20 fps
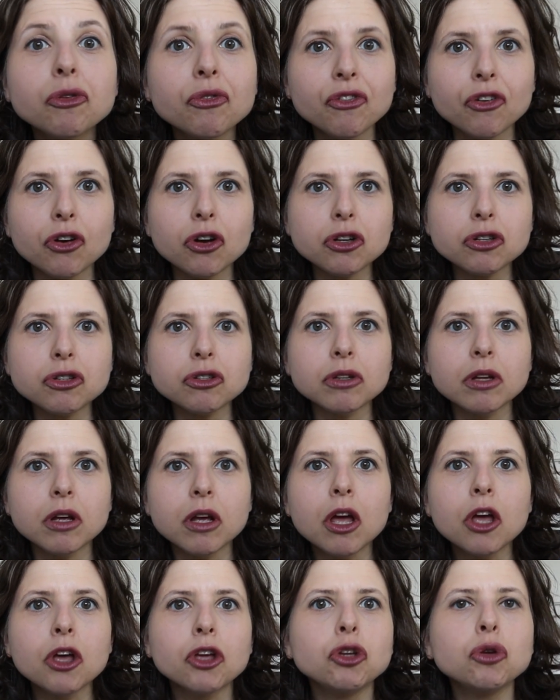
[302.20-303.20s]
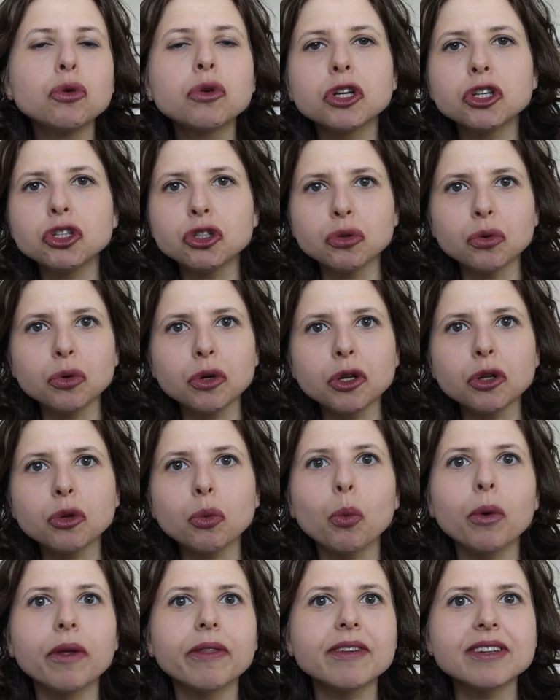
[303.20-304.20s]
At first, you can do
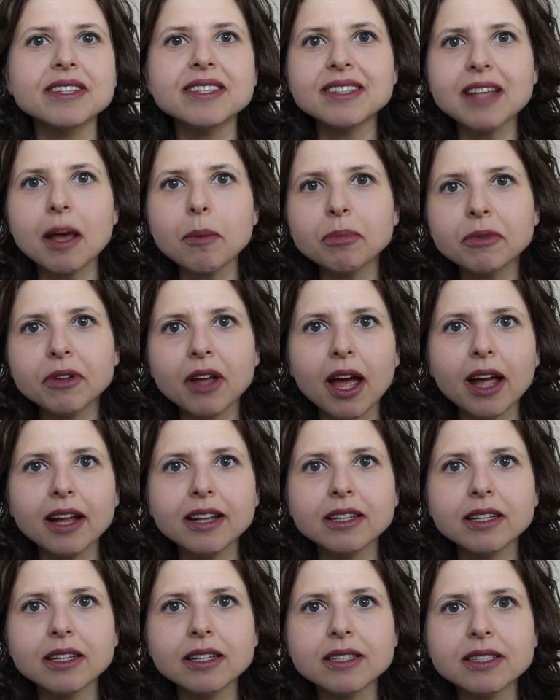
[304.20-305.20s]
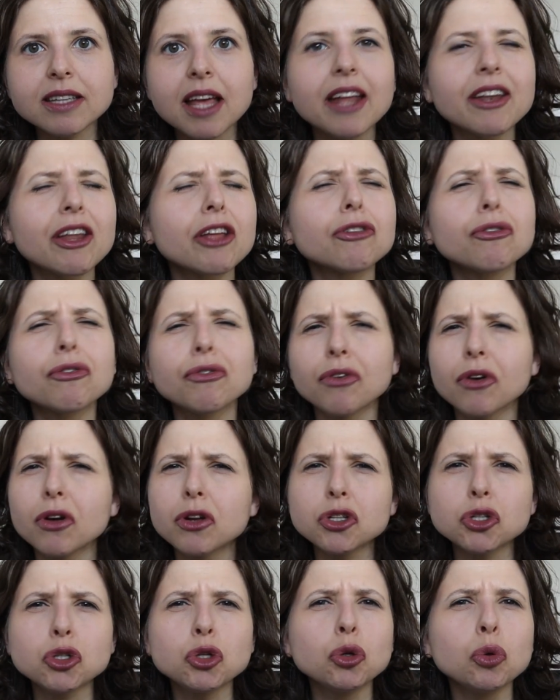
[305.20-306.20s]
it with the subtitles, and at
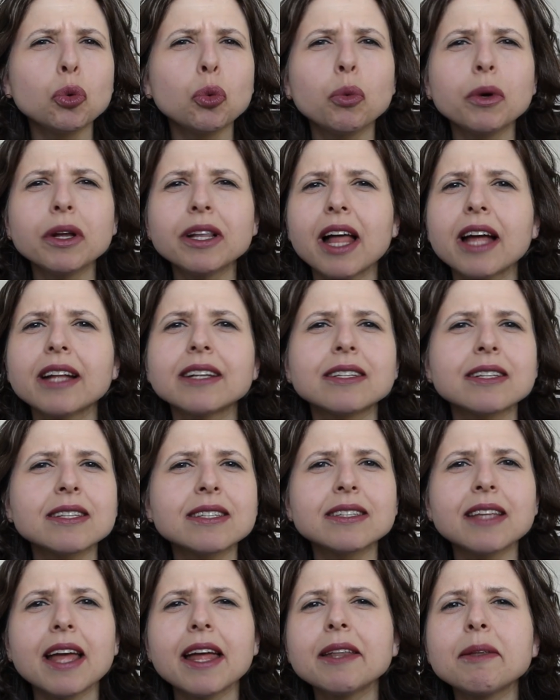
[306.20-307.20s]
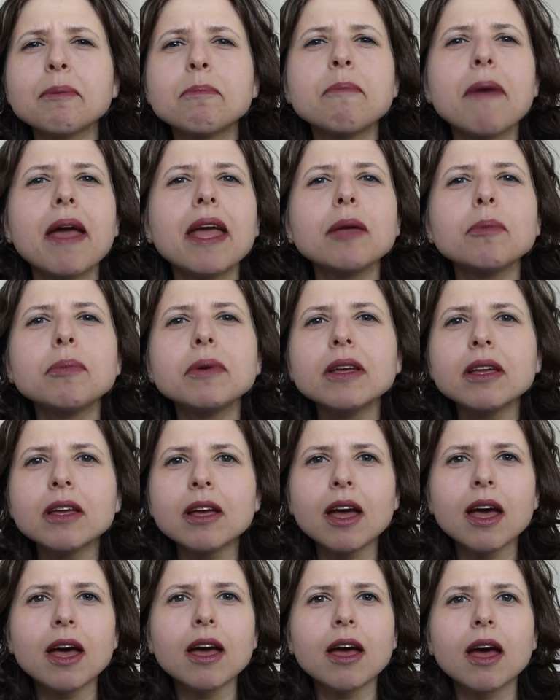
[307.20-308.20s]
first you will understand
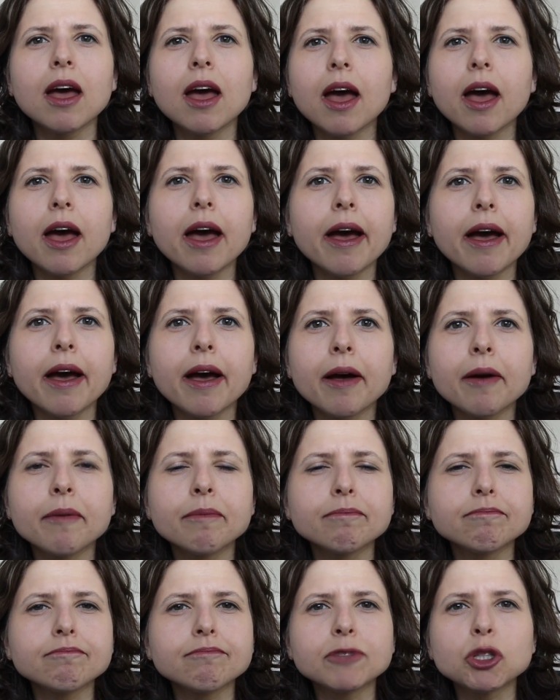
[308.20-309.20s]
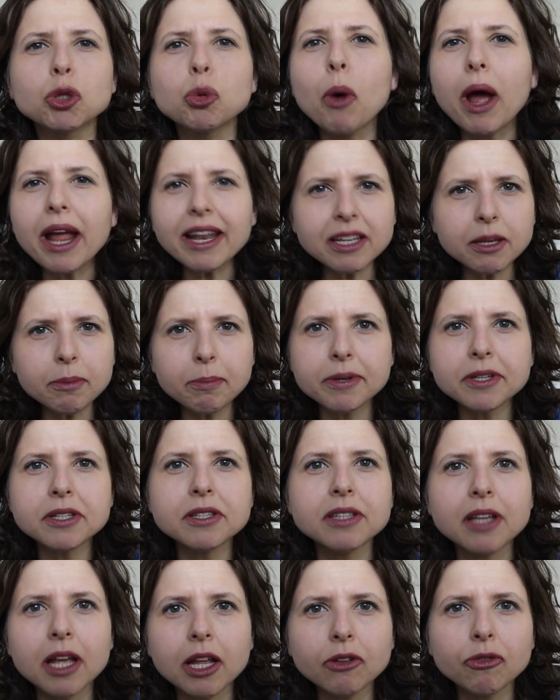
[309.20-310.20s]
maybe
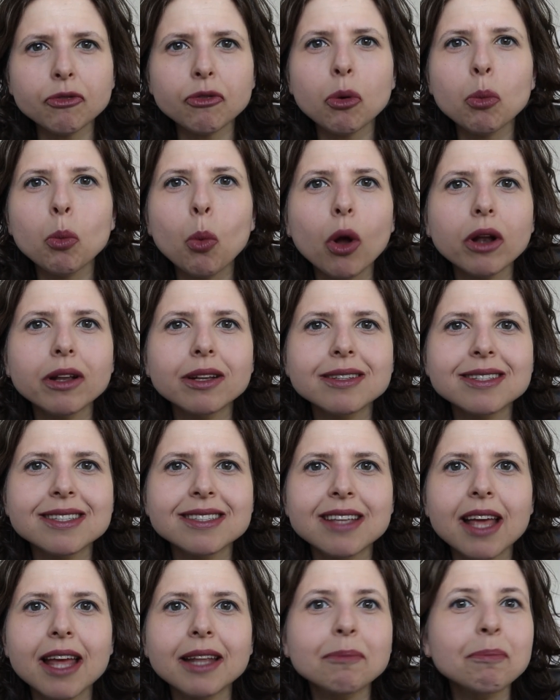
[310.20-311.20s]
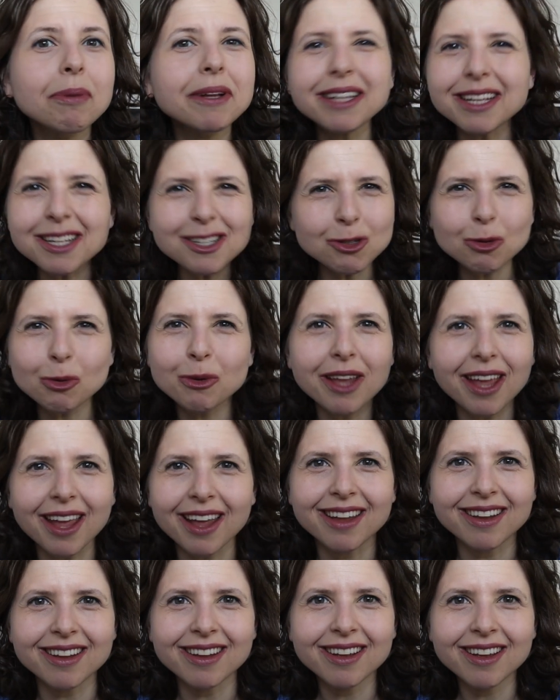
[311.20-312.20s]
20% from what is said, but it's
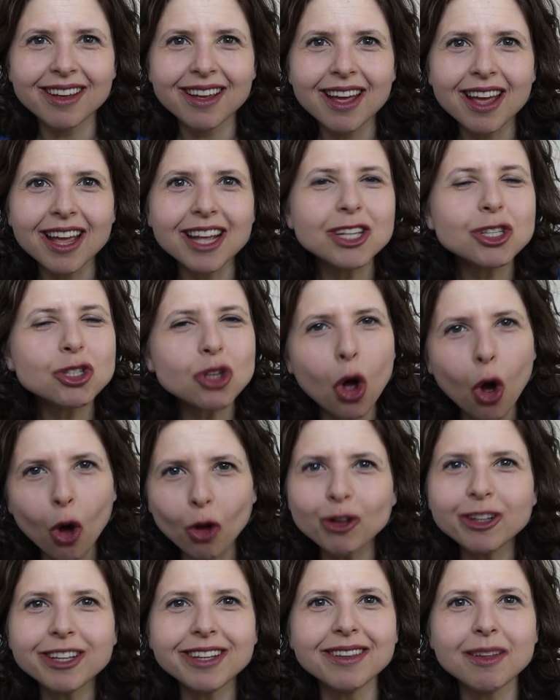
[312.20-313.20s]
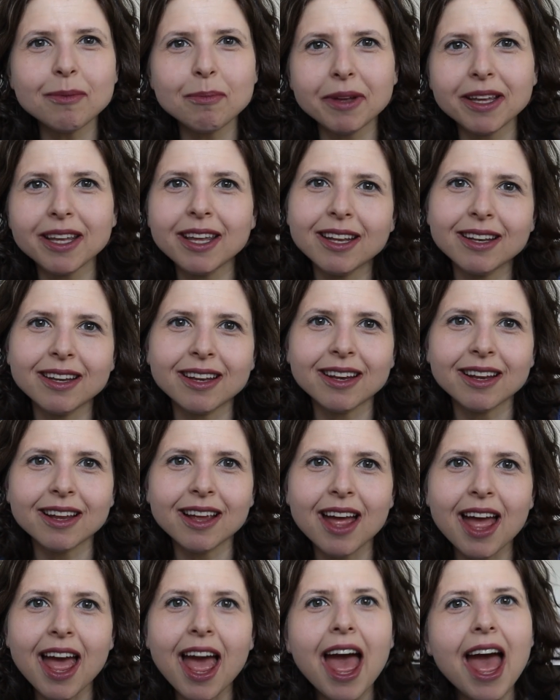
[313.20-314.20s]
okay. It's only in the
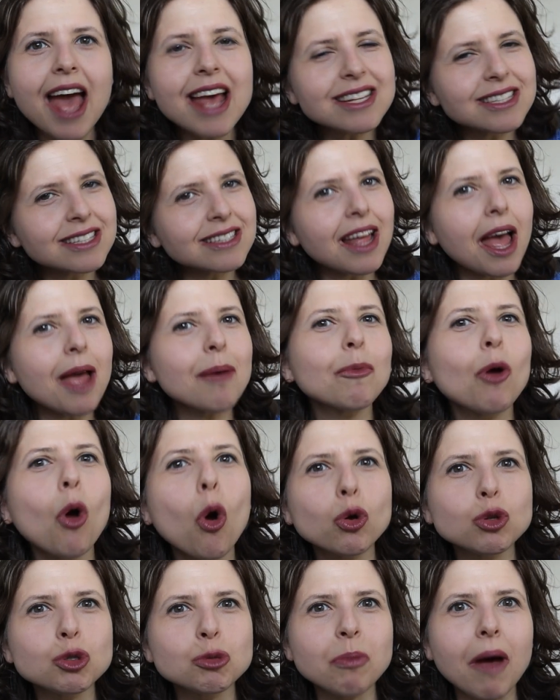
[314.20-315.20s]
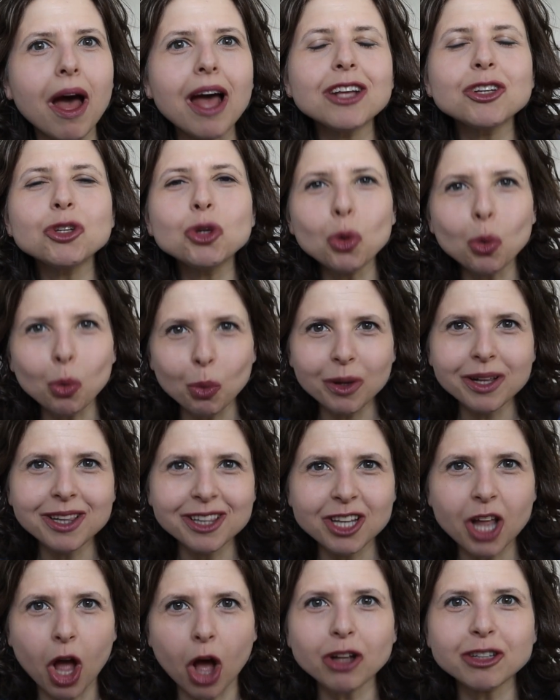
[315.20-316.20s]
beginning. As time goes by, you
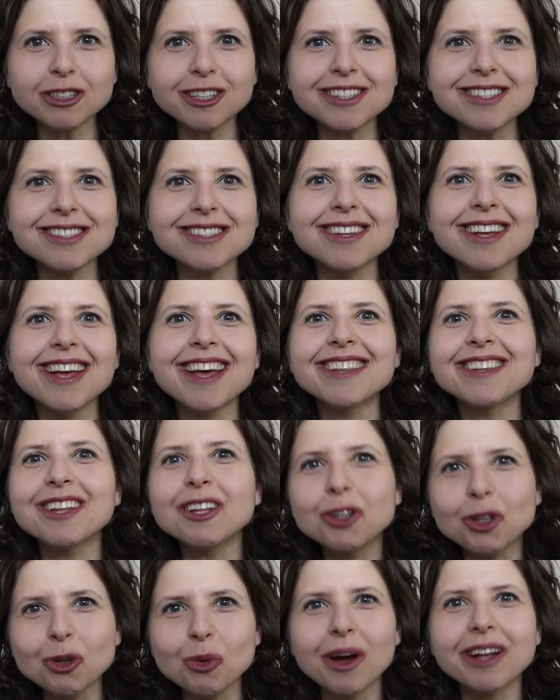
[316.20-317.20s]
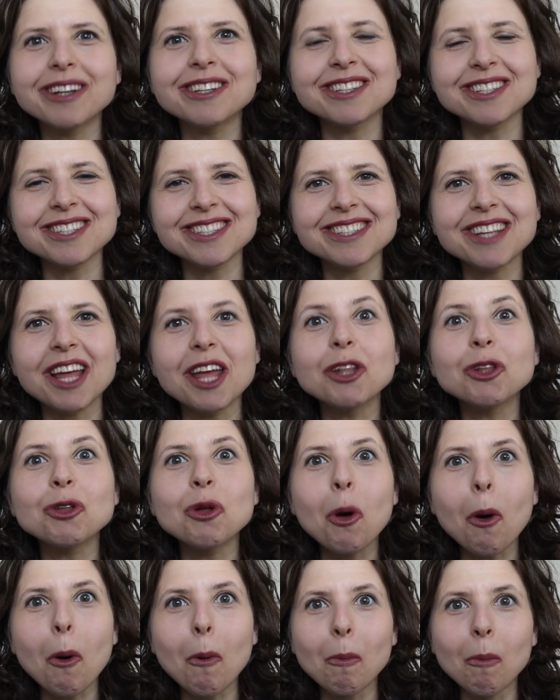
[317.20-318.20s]
will notice that you
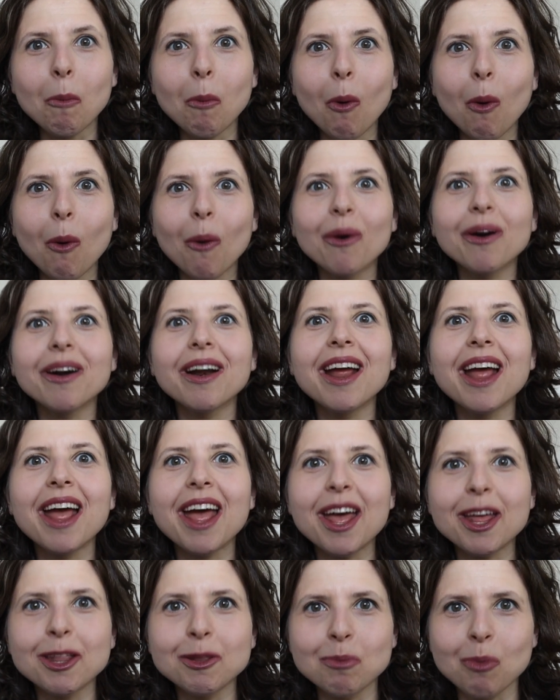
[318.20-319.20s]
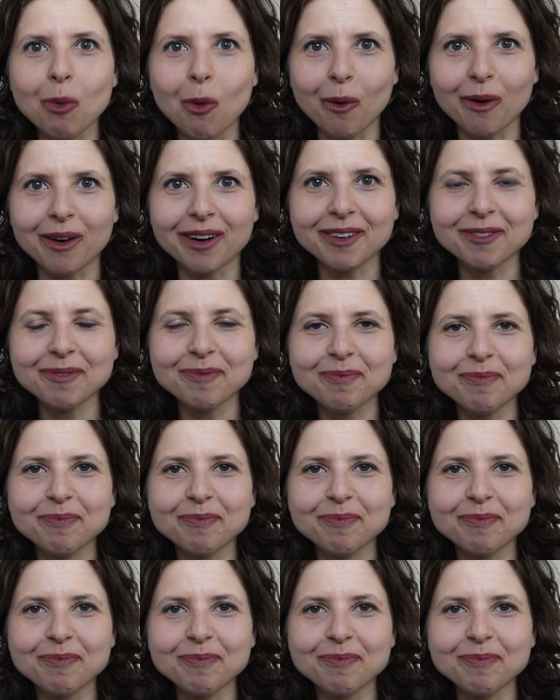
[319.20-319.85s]
understand more and more.